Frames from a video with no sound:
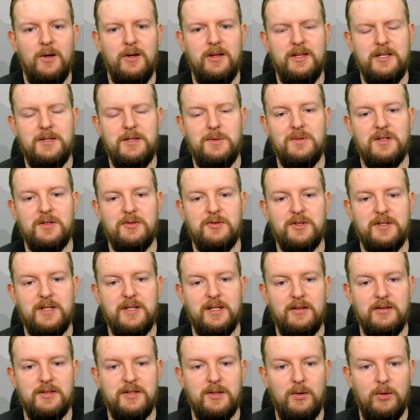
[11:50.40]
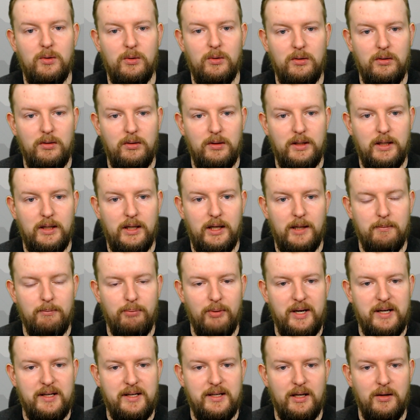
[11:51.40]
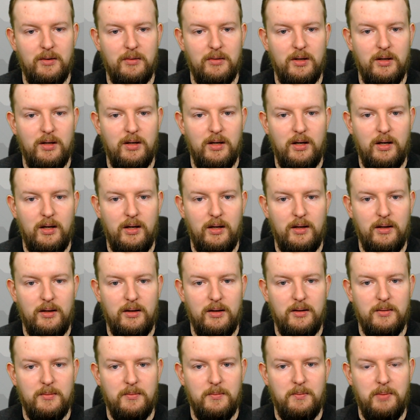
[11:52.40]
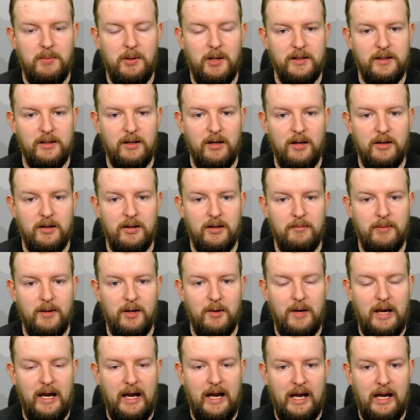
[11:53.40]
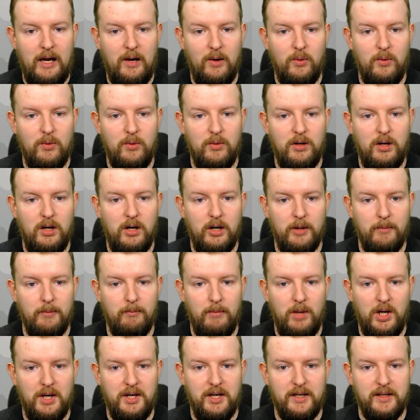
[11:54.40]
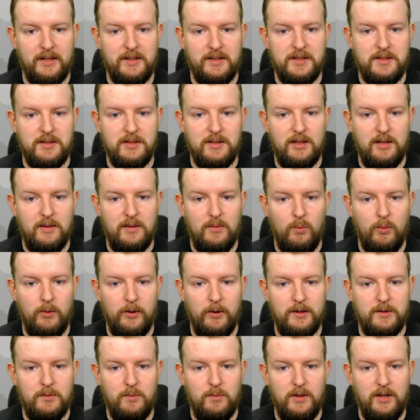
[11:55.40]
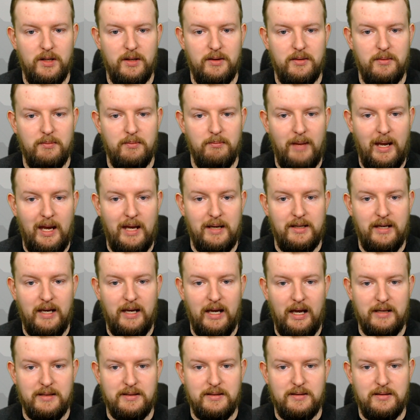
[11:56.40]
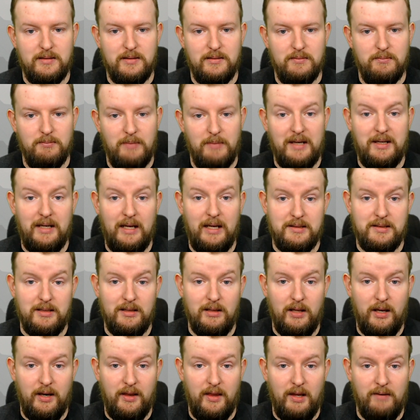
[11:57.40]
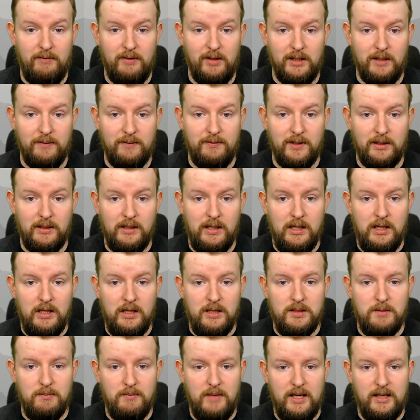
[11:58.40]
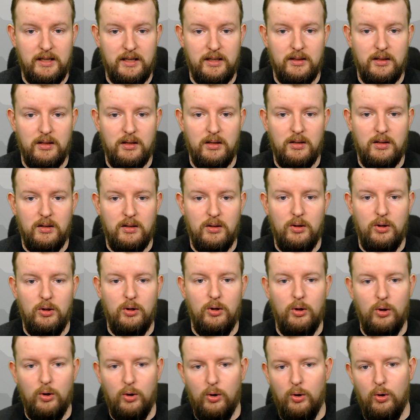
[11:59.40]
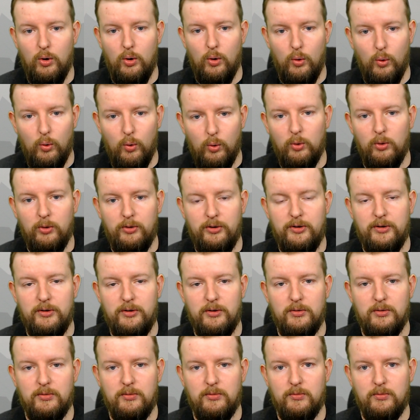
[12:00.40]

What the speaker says: Wait, this was interesting. There's a whole breakdown on Polygon about how Harmonix worked with Mad Catz. Mad Catz did a lot of the heavy lifting to make old